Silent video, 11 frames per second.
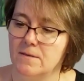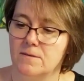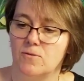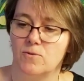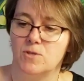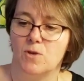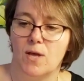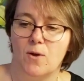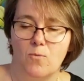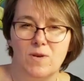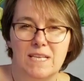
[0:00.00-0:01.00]
so it's like
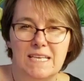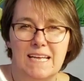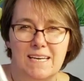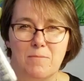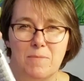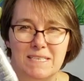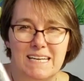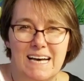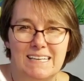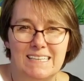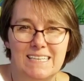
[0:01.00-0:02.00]
a
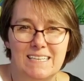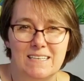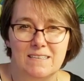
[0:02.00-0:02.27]
metallic,